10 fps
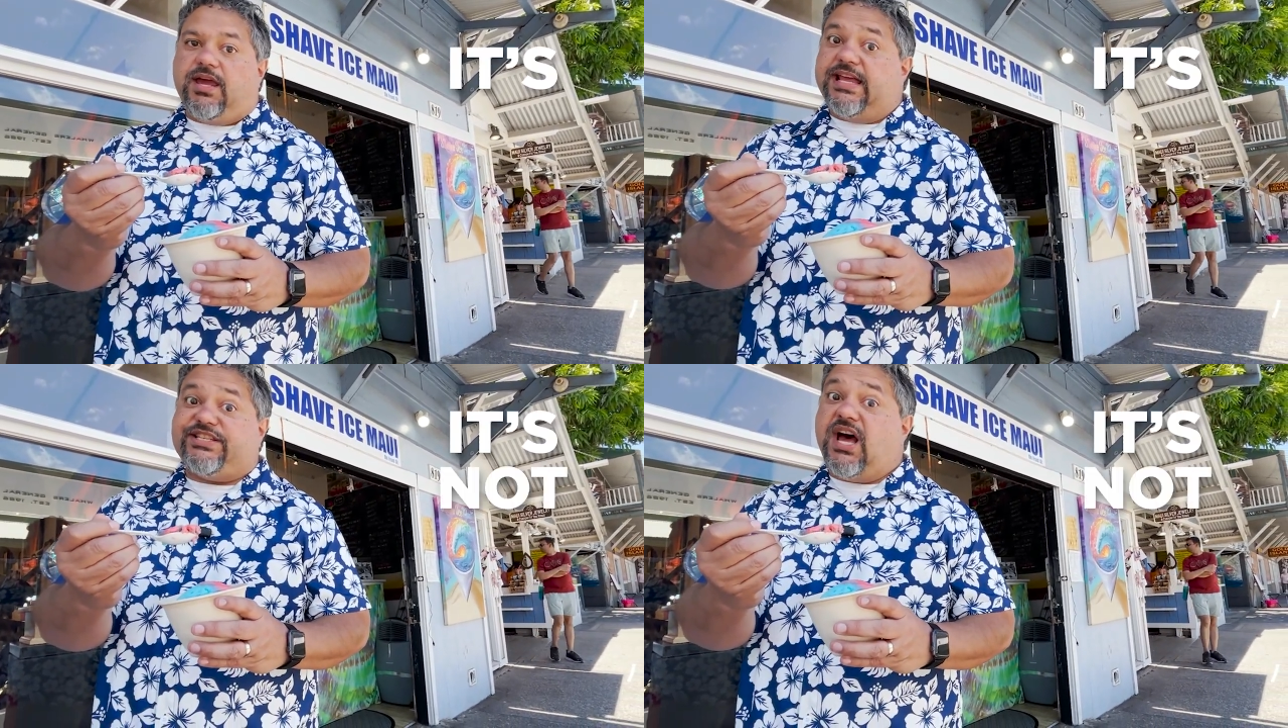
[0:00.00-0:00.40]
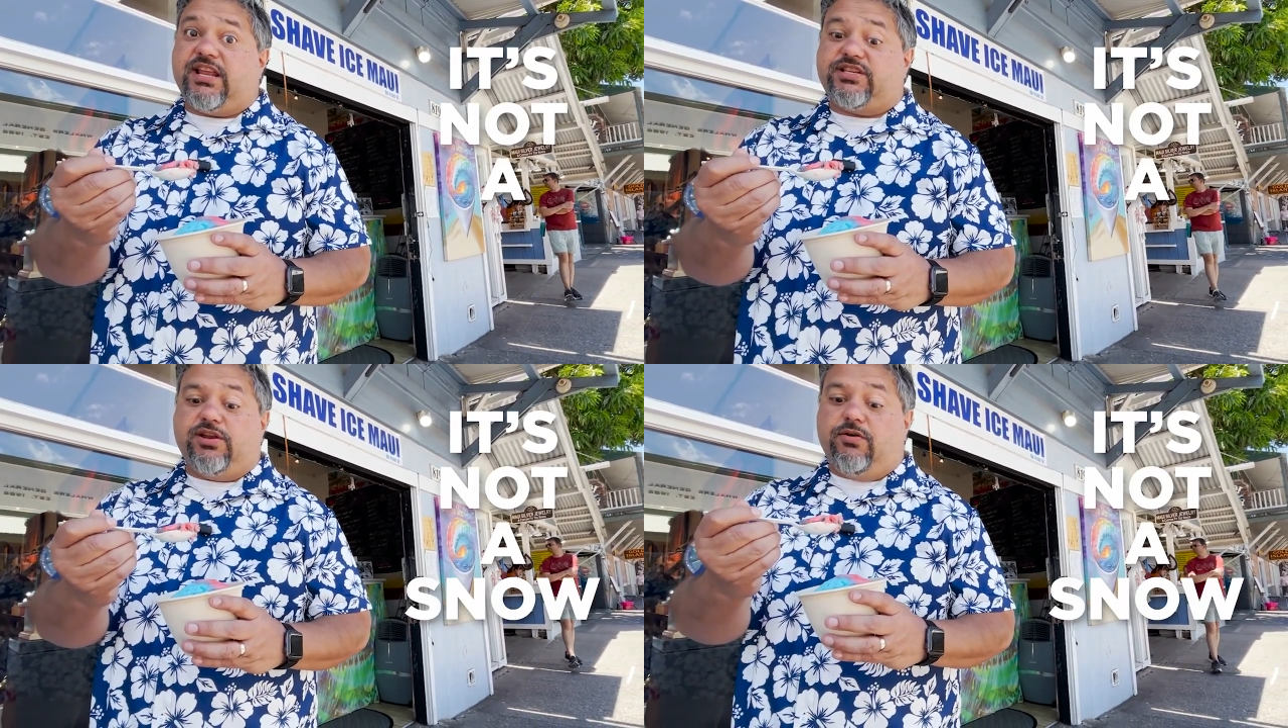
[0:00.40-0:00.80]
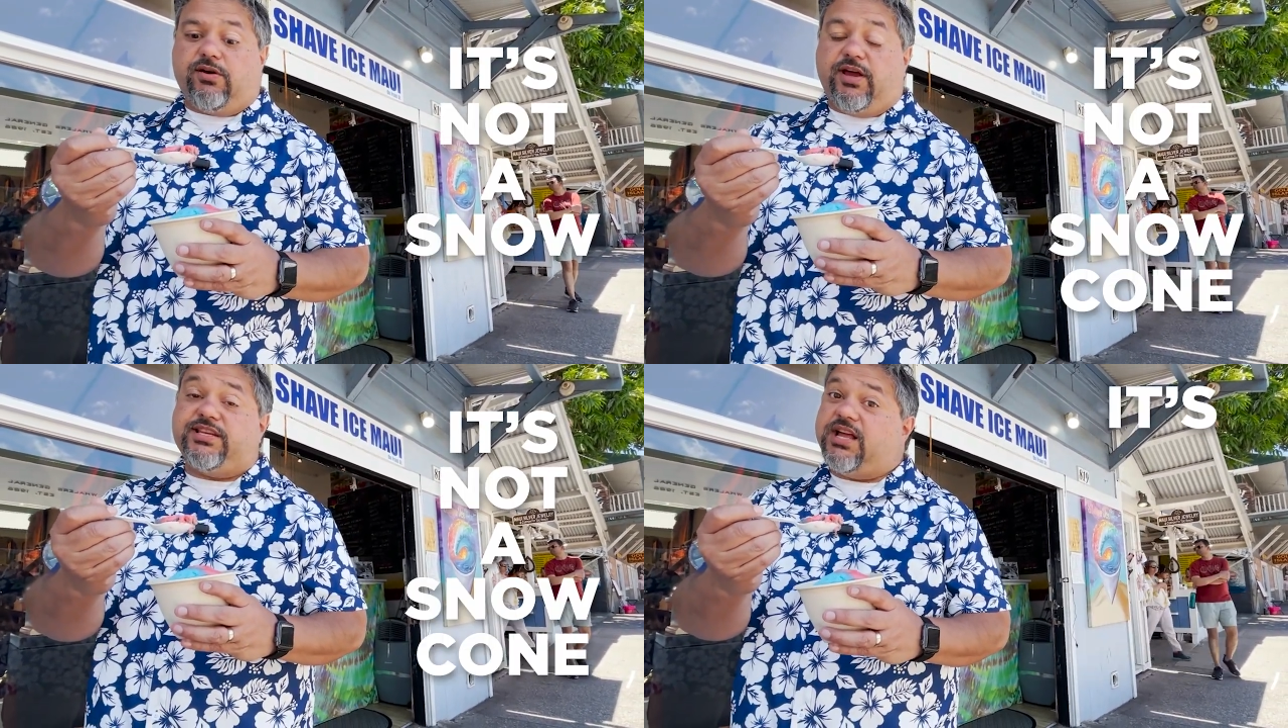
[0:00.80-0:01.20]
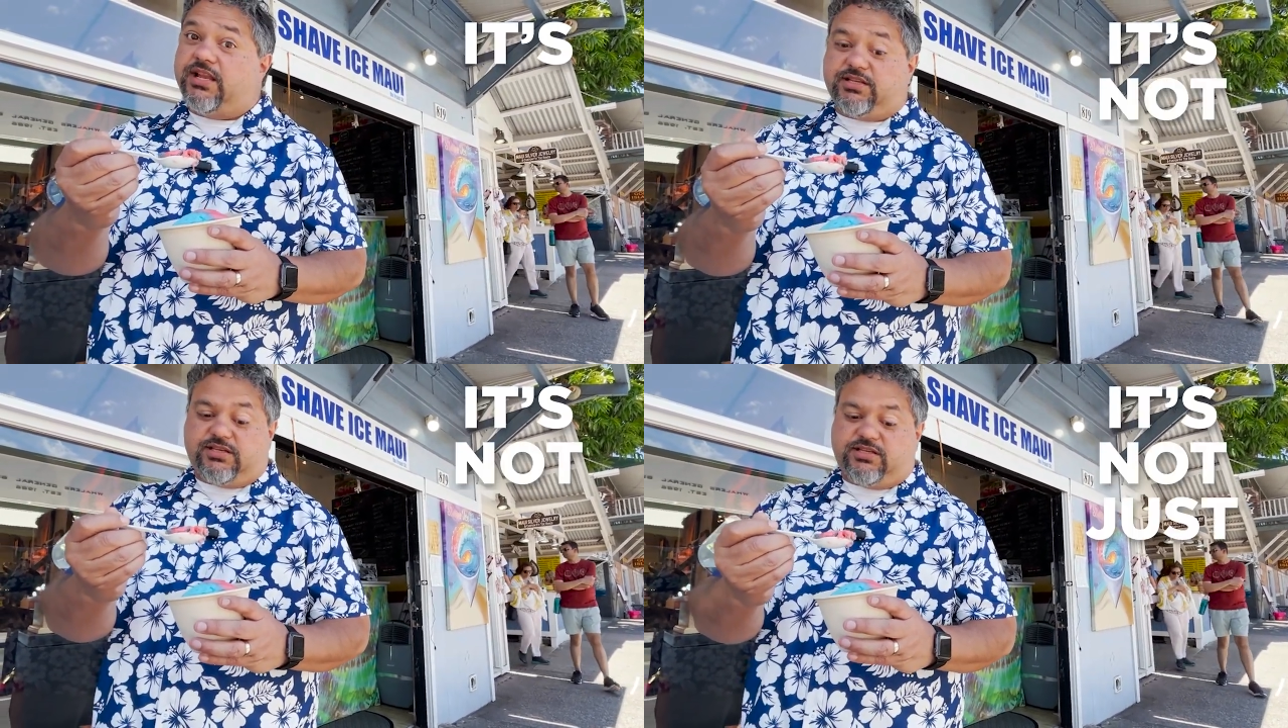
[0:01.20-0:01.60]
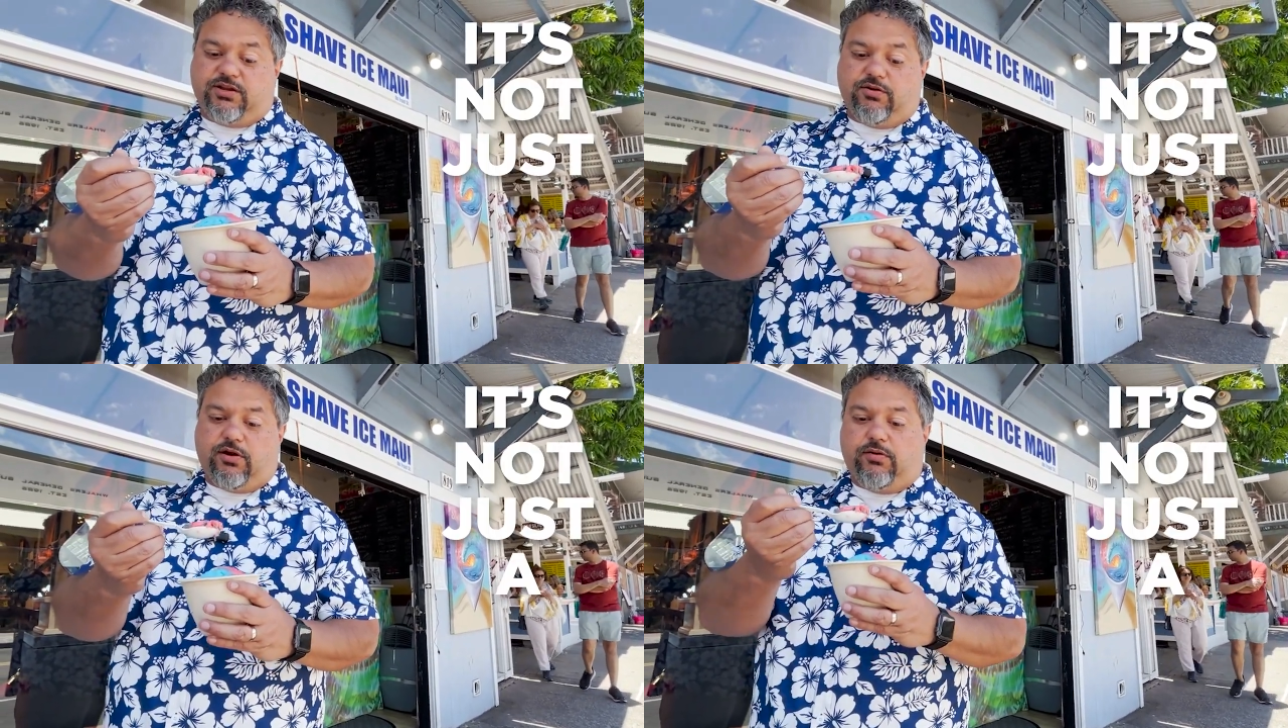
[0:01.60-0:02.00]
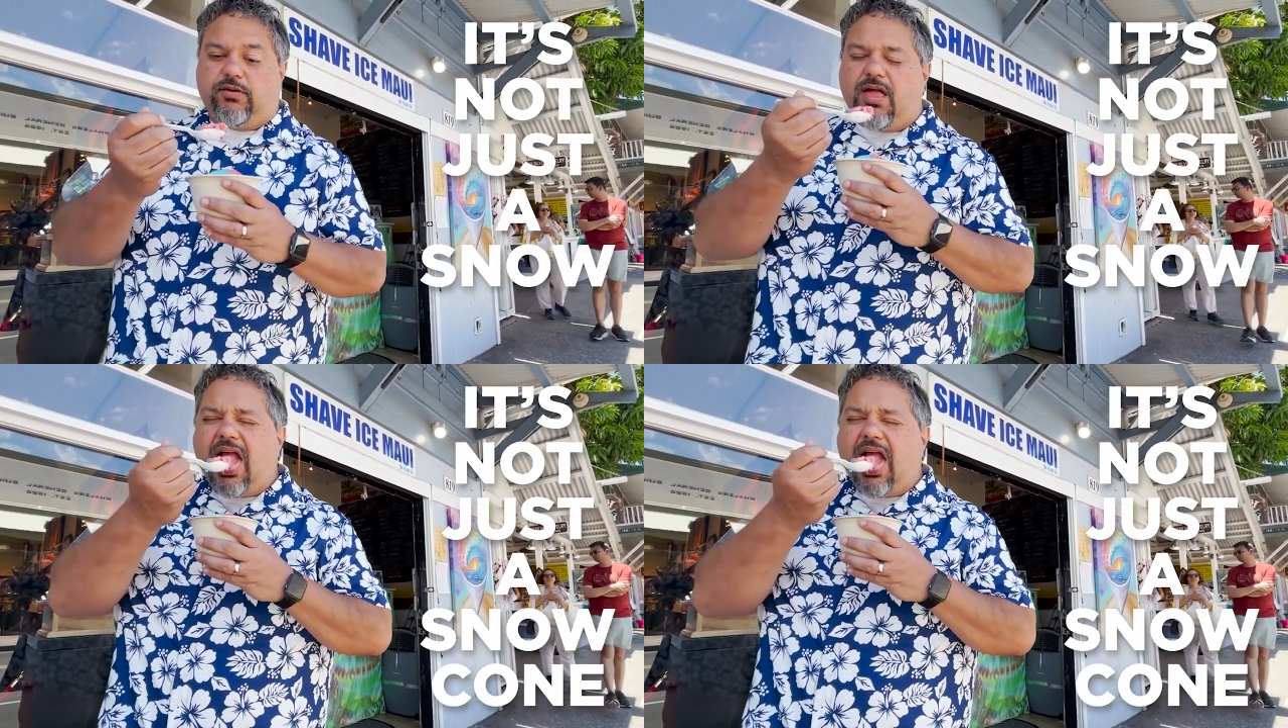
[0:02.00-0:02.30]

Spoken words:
it's not a snow cone. It's not just a snow cone.